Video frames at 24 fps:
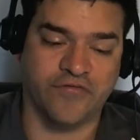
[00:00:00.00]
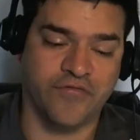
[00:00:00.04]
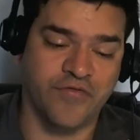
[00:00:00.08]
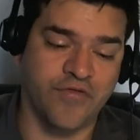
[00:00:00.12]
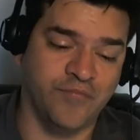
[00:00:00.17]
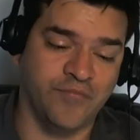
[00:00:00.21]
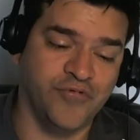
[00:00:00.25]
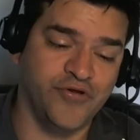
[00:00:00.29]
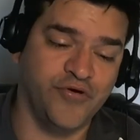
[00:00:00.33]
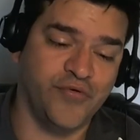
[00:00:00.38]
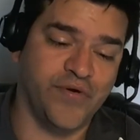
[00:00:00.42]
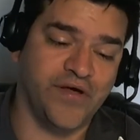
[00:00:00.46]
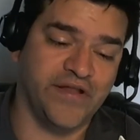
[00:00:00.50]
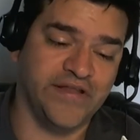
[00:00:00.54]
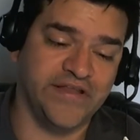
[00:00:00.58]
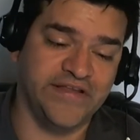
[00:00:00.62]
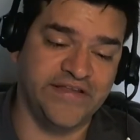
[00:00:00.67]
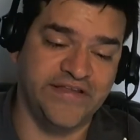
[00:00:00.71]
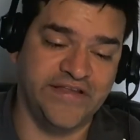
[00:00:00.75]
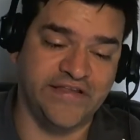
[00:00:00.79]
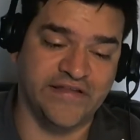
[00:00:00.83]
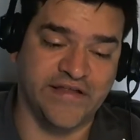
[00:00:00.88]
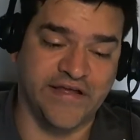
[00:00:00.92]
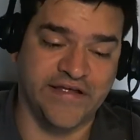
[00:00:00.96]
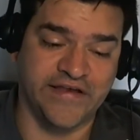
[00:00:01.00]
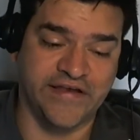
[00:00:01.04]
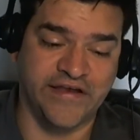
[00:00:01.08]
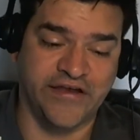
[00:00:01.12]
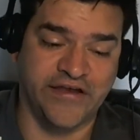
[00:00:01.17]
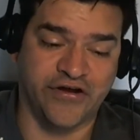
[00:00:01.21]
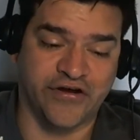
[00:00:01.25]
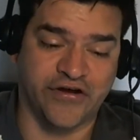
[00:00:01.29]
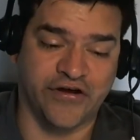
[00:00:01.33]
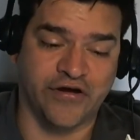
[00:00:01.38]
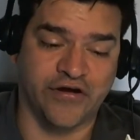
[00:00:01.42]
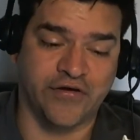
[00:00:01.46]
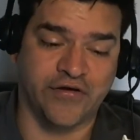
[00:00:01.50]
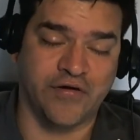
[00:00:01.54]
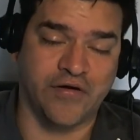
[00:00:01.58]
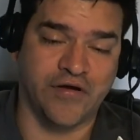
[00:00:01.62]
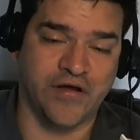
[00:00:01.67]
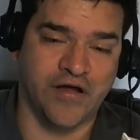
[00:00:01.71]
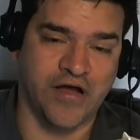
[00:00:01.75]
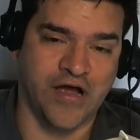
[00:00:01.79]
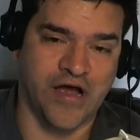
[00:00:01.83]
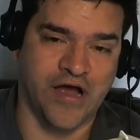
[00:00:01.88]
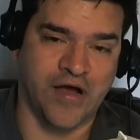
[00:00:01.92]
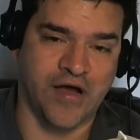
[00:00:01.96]
The blue LED light in here
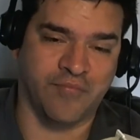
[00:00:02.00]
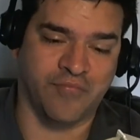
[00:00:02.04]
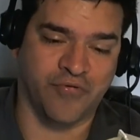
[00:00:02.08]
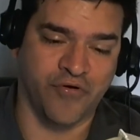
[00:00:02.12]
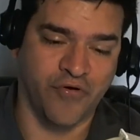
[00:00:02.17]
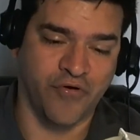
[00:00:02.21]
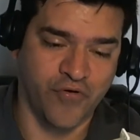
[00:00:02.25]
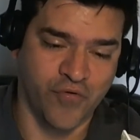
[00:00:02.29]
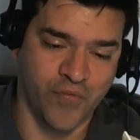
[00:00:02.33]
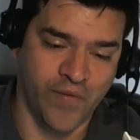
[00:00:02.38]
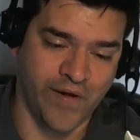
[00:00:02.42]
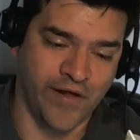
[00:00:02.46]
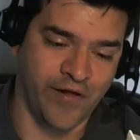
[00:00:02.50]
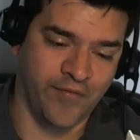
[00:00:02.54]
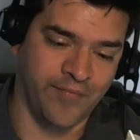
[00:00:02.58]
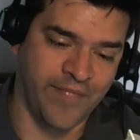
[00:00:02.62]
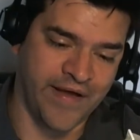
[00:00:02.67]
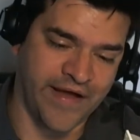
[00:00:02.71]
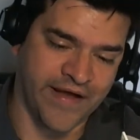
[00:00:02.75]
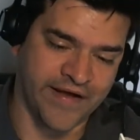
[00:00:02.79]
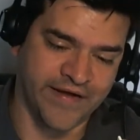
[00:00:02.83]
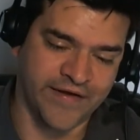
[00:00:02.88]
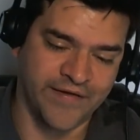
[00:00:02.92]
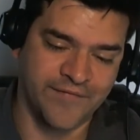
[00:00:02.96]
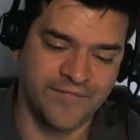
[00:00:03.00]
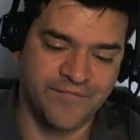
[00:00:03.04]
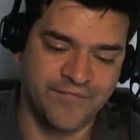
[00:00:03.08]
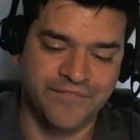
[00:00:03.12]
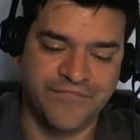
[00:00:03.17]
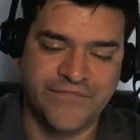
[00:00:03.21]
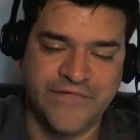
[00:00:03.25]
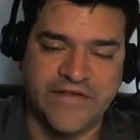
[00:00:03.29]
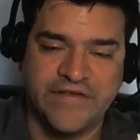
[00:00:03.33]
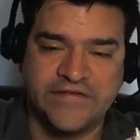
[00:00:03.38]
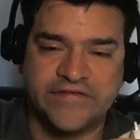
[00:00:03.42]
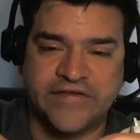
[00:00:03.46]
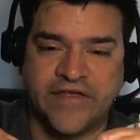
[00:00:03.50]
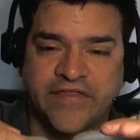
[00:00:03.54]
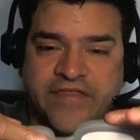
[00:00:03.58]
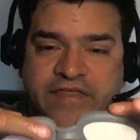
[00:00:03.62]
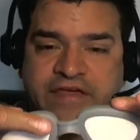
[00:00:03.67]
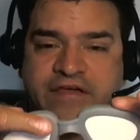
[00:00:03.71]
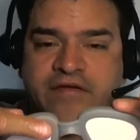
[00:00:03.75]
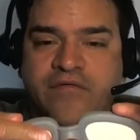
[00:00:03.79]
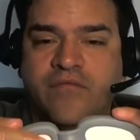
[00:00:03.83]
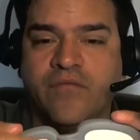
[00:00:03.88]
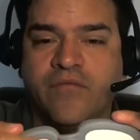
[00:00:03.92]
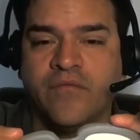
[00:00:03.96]
uh, broke a while back, so I
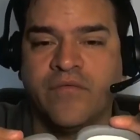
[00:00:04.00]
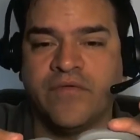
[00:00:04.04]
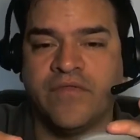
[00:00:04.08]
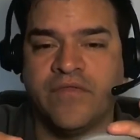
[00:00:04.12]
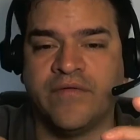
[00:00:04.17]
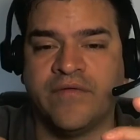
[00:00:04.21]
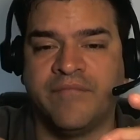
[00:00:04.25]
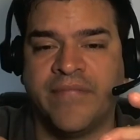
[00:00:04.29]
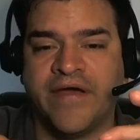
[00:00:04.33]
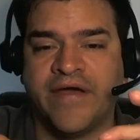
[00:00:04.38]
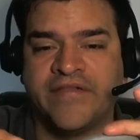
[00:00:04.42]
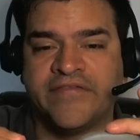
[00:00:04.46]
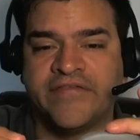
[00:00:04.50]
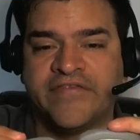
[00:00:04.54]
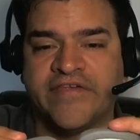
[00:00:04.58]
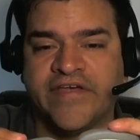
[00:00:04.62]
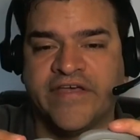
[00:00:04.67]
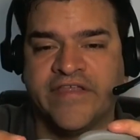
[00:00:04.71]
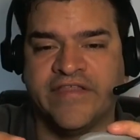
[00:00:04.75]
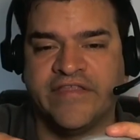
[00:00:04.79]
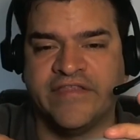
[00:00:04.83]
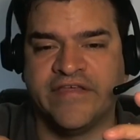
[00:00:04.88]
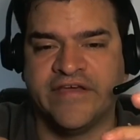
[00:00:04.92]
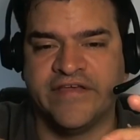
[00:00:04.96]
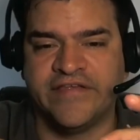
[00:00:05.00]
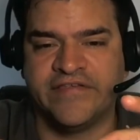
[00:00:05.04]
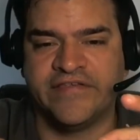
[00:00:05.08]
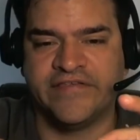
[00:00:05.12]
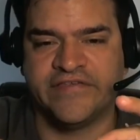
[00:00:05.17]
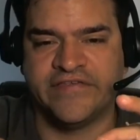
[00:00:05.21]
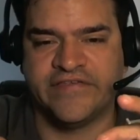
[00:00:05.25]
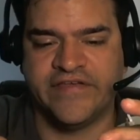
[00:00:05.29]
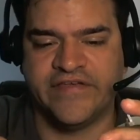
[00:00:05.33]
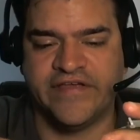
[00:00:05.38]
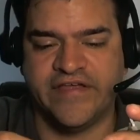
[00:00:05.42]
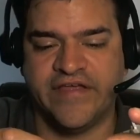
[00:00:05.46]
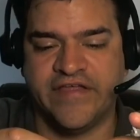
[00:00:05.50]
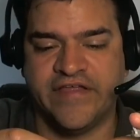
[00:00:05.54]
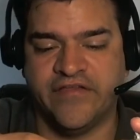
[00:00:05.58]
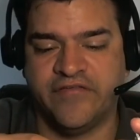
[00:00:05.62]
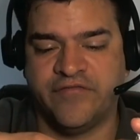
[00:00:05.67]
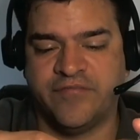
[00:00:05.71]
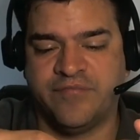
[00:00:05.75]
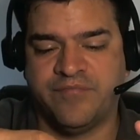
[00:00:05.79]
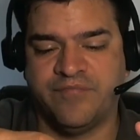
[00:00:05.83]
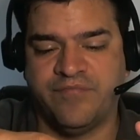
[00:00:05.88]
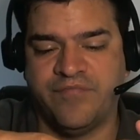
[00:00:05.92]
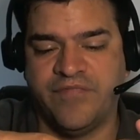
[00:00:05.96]
think with it bends like this,
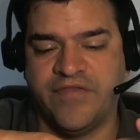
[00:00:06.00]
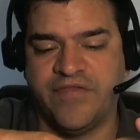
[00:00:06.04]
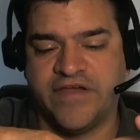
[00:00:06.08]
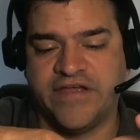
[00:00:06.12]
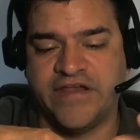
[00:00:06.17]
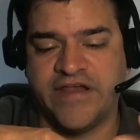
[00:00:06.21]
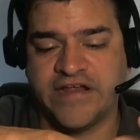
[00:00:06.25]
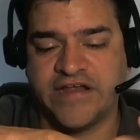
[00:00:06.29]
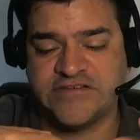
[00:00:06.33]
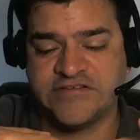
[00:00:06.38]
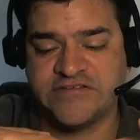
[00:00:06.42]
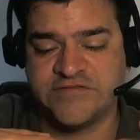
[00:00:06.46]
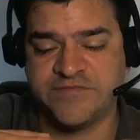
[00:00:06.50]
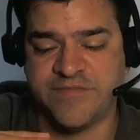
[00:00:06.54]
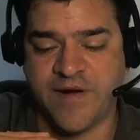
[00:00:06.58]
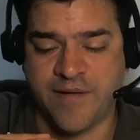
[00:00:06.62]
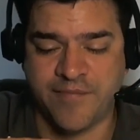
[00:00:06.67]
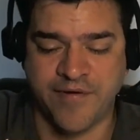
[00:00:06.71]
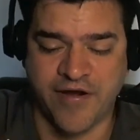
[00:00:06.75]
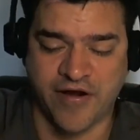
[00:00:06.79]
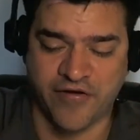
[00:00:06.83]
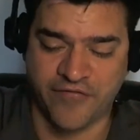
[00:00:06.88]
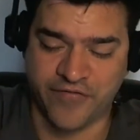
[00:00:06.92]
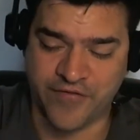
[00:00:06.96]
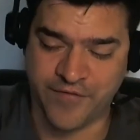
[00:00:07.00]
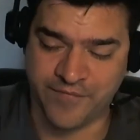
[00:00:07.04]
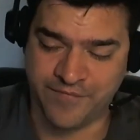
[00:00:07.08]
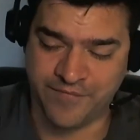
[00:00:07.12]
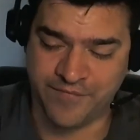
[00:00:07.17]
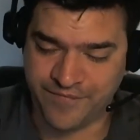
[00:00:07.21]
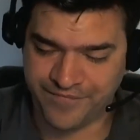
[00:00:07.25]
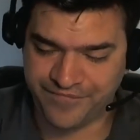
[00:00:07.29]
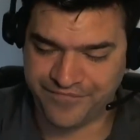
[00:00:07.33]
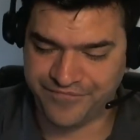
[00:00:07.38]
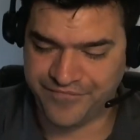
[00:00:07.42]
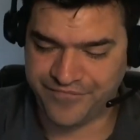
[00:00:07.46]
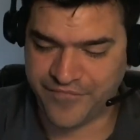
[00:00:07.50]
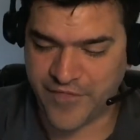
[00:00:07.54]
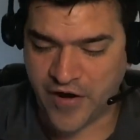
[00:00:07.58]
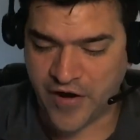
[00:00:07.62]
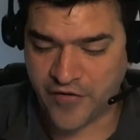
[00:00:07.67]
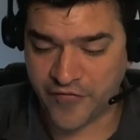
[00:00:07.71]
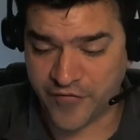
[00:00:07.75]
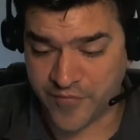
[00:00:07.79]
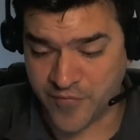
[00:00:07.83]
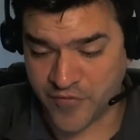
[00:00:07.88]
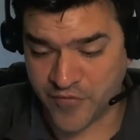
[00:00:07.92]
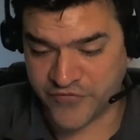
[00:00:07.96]
is the connections probably aren't the
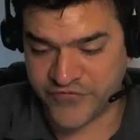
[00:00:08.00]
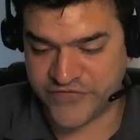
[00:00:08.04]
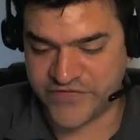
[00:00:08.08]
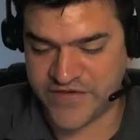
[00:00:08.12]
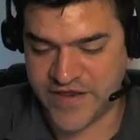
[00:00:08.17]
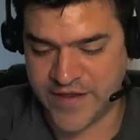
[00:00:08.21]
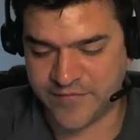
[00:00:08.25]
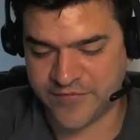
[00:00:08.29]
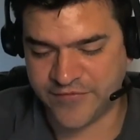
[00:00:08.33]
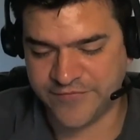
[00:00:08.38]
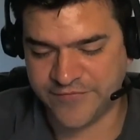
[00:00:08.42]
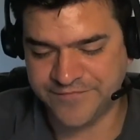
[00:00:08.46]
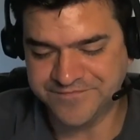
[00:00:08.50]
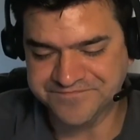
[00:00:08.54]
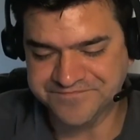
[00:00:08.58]
aren't the most stable.